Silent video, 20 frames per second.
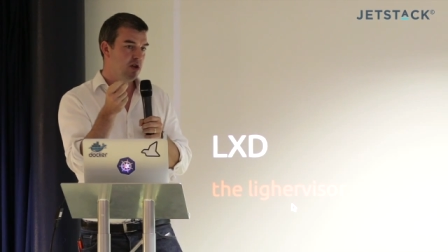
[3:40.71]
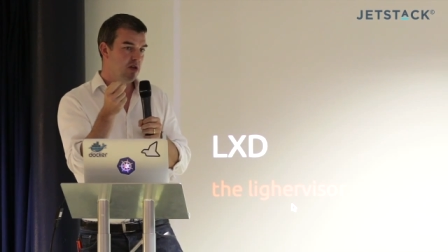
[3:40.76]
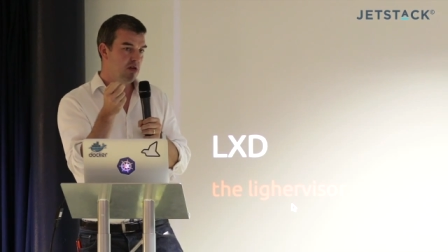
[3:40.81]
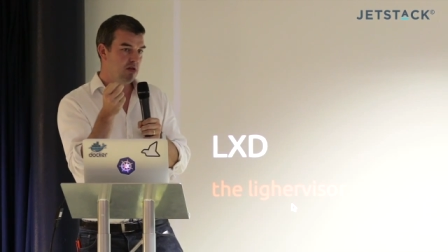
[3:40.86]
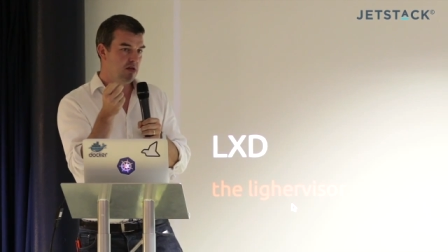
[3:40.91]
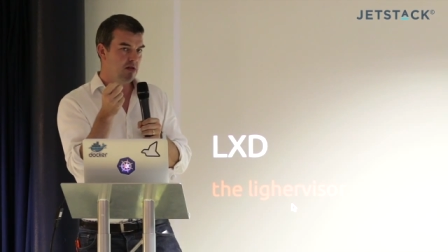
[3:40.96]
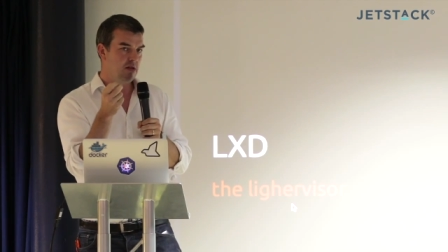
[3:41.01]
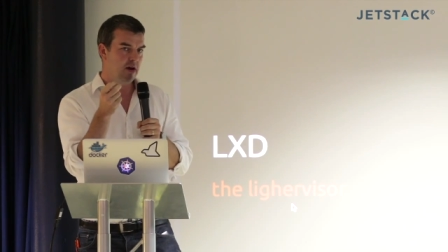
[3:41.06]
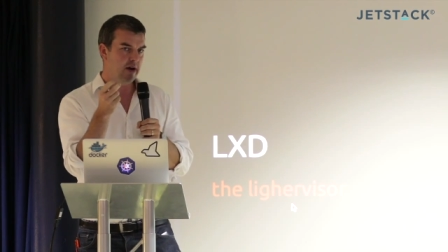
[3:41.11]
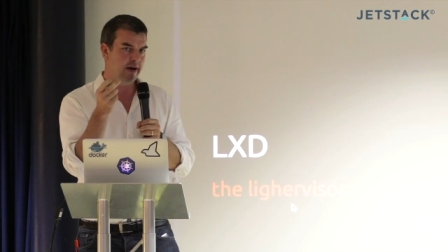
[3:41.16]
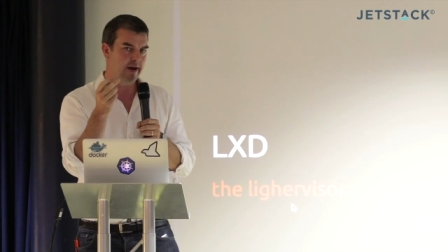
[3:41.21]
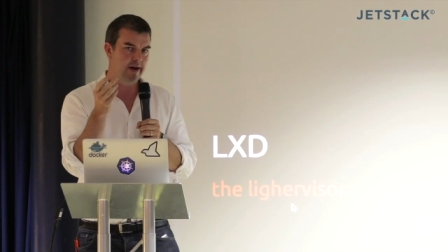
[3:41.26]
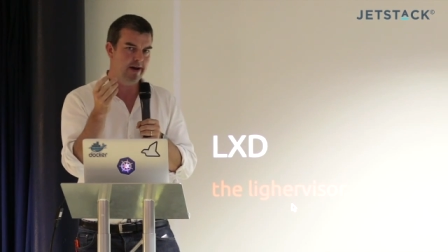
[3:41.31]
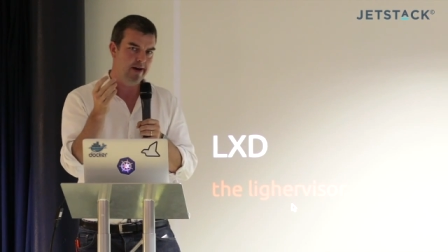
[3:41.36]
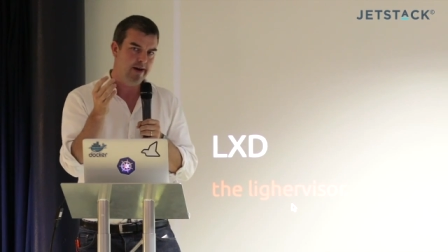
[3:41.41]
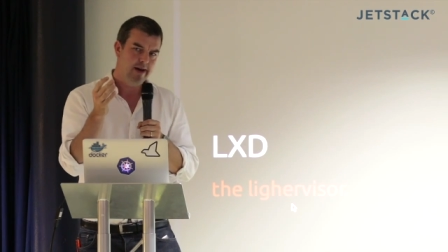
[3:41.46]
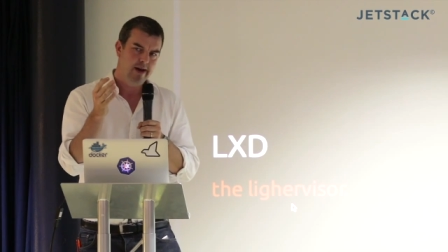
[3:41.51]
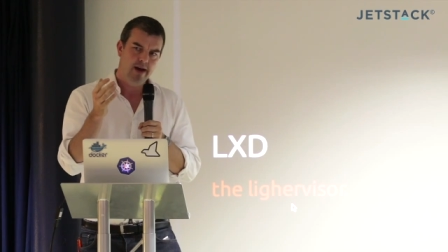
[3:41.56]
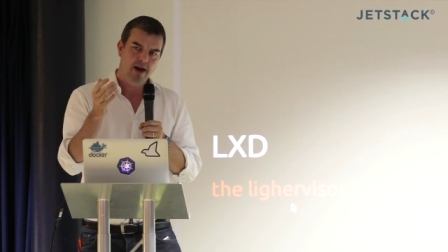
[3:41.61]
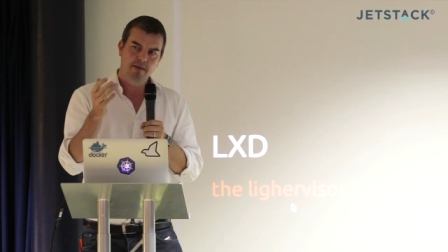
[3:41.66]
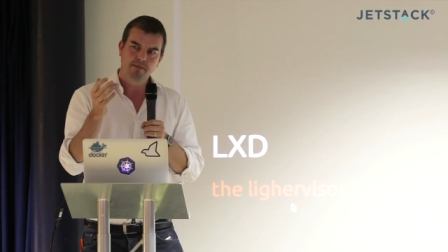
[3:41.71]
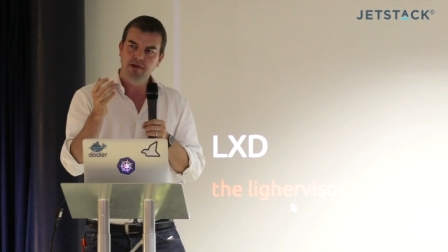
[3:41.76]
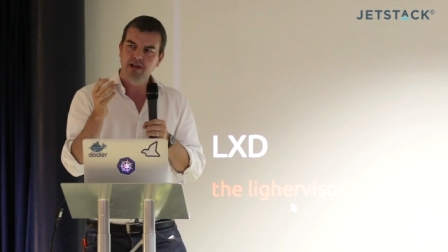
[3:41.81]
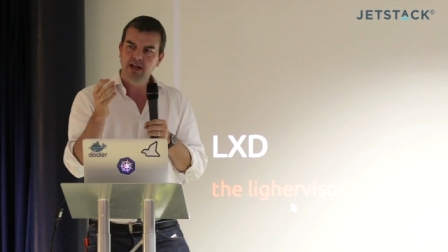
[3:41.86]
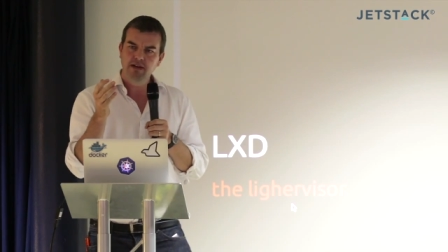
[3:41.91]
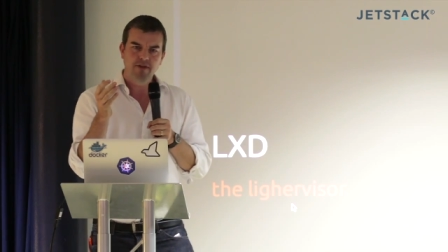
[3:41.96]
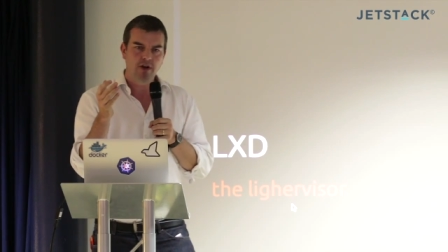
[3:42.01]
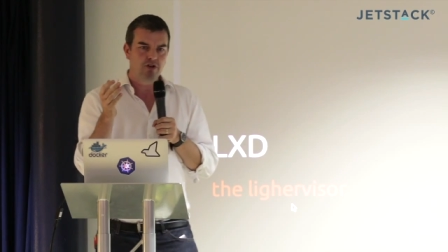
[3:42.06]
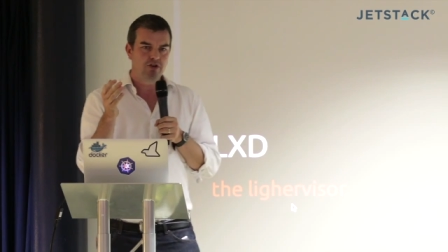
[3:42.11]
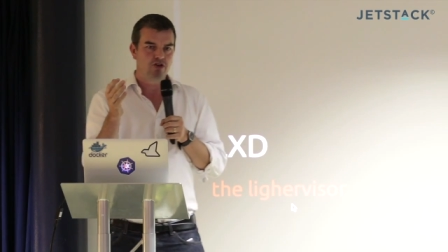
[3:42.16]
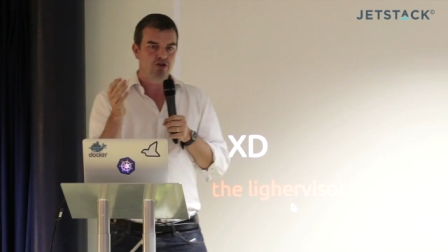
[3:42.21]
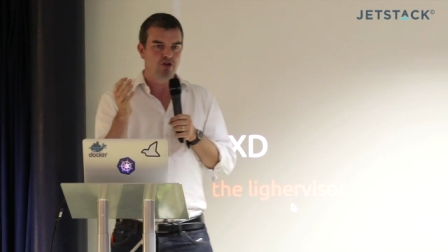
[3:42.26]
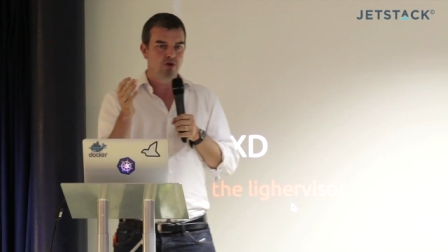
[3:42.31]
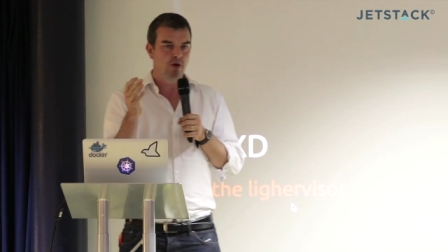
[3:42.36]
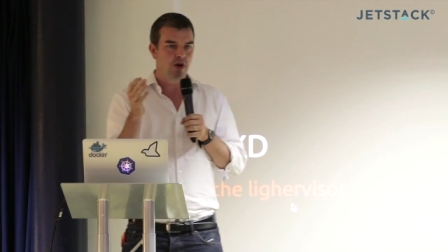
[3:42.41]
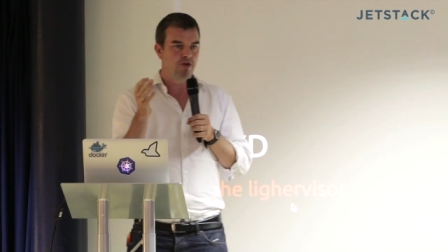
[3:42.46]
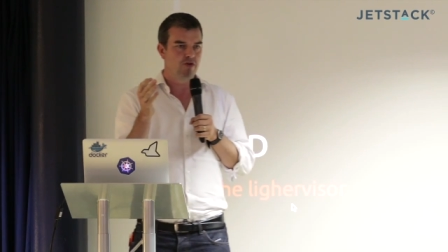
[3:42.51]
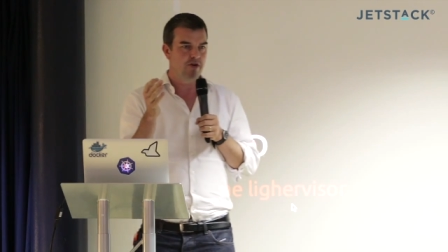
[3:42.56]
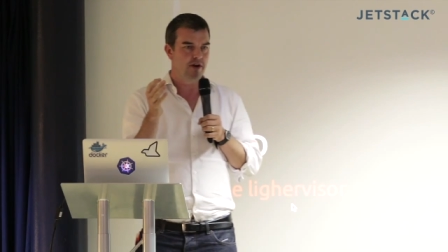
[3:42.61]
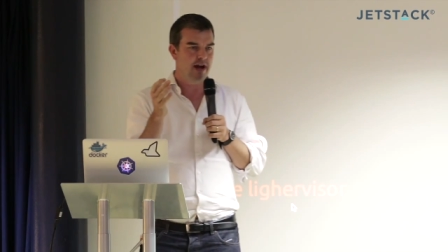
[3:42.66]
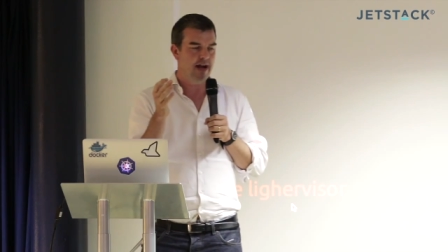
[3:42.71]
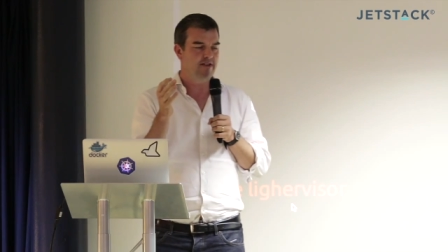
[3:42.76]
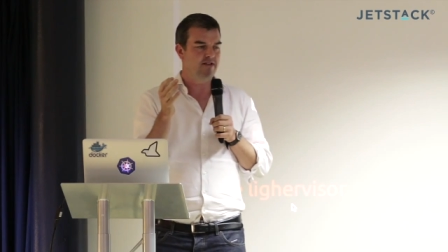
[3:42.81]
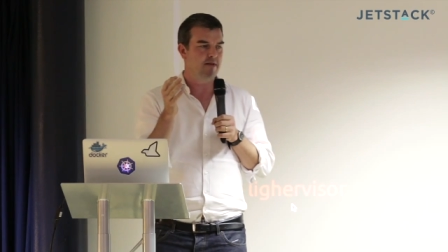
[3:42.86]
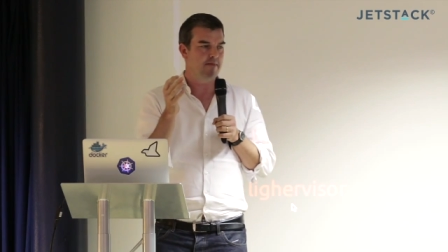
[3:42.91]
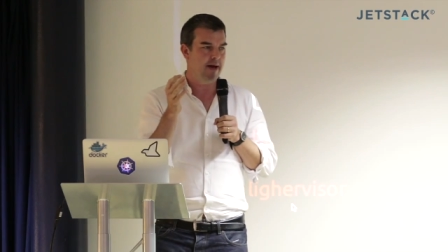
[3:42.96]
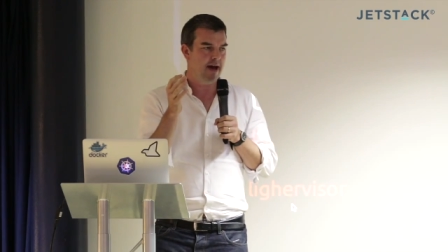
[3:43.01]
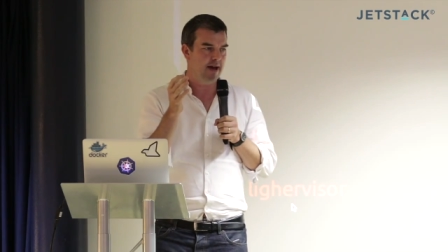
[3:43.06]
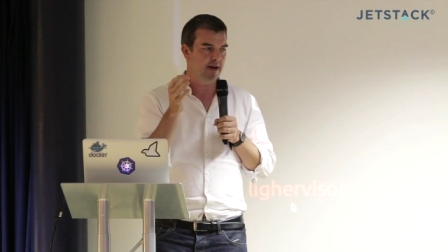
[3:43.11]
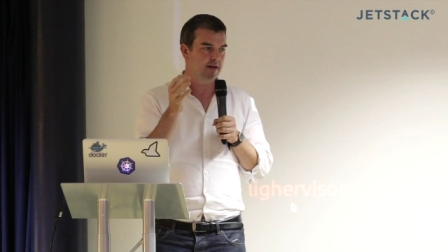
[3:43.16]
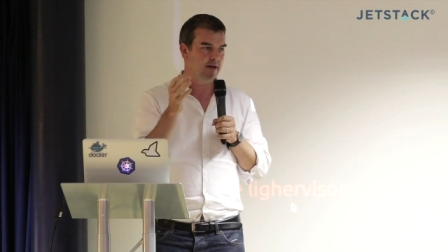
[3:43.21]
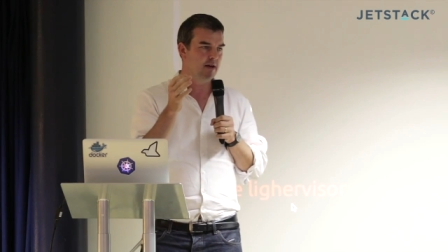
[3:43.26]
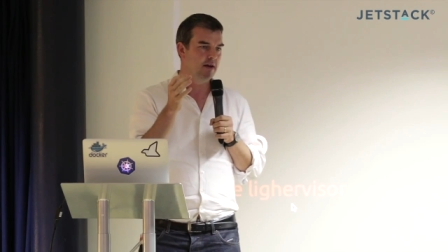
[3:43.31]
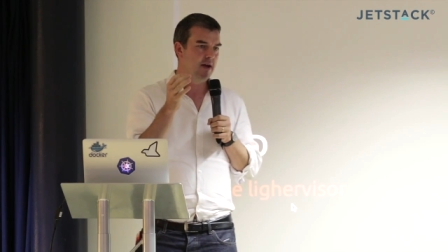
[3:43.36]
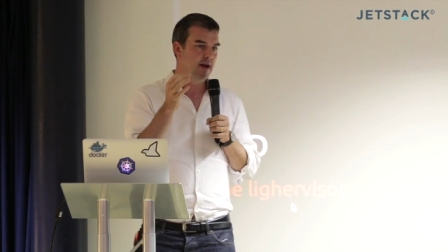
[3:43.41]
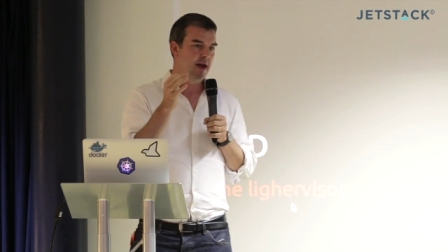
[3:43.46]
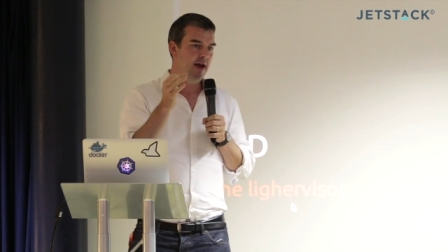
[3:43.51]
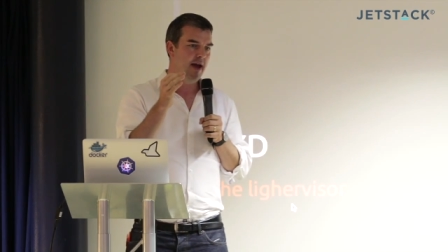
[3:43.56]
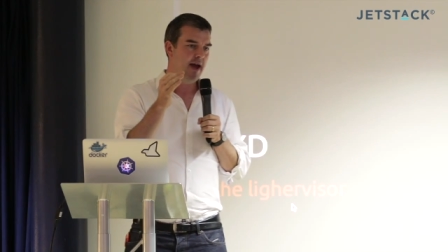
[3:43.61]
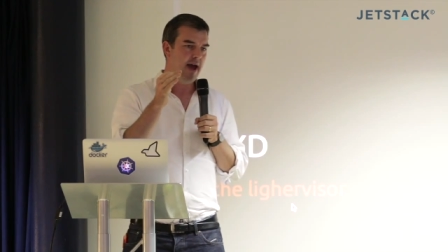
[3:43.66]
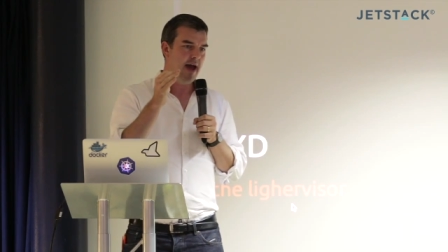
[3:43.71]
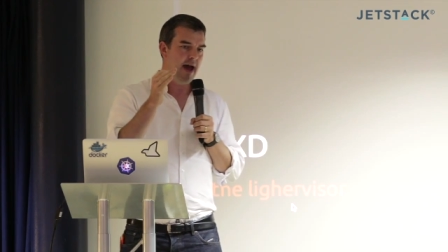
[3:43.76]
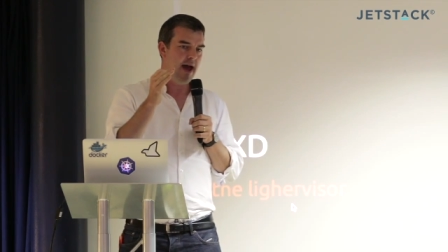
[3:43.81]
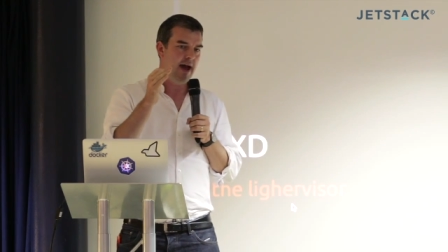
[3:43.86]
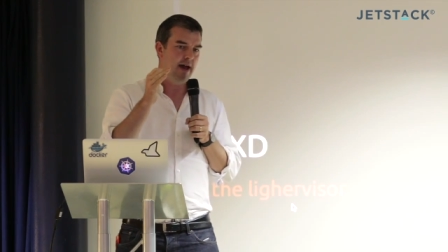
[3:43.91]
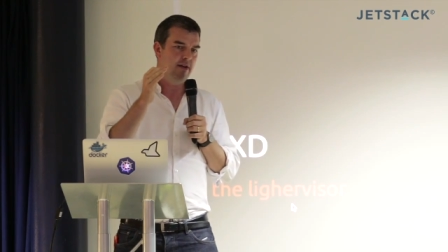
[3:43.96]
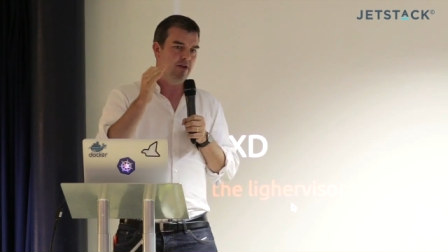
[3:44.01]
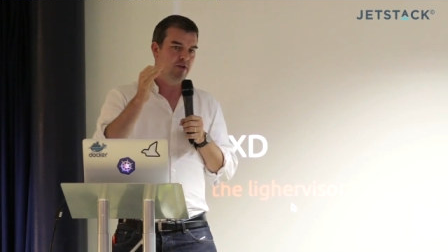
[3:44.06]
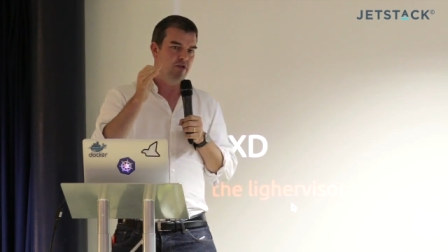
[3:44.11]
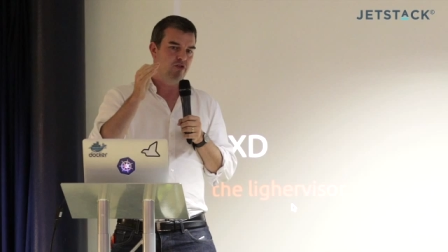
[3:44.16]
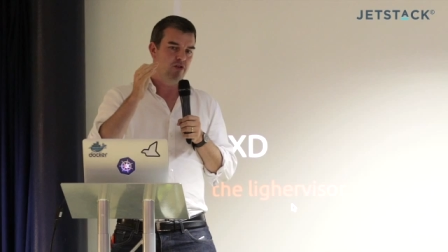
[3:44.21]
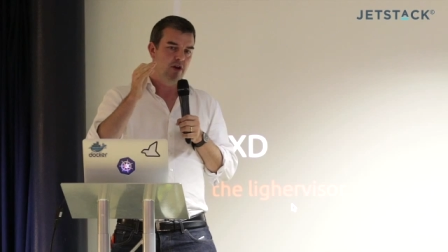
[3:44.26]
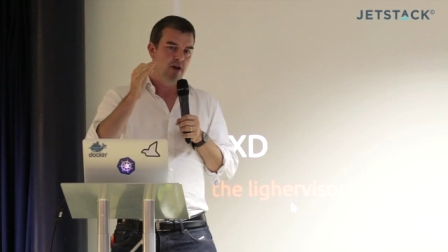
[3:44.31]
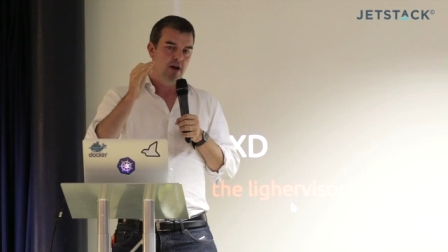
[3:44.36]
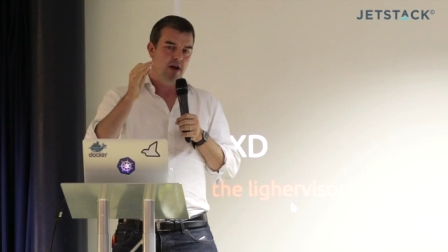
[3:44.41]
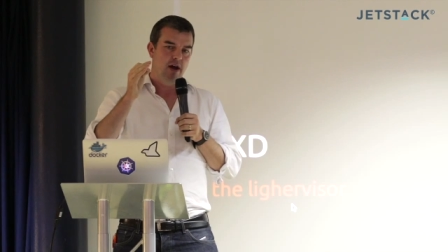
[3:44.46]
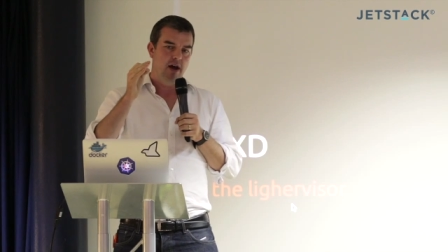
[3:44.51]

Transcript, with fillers: It's, I believe, under 280 meg. And